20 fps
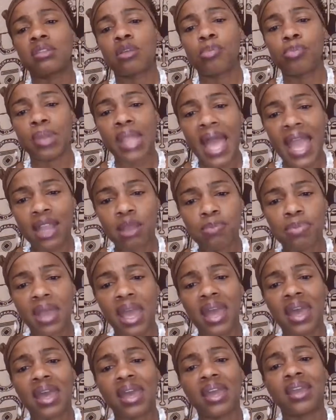the black
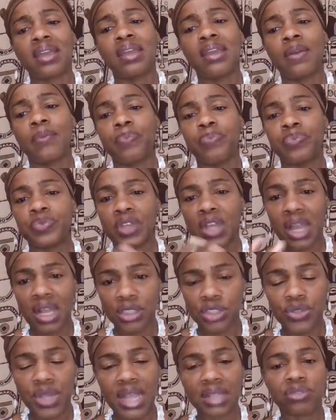bag,
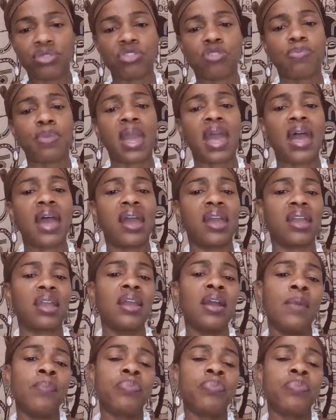contractor's bag,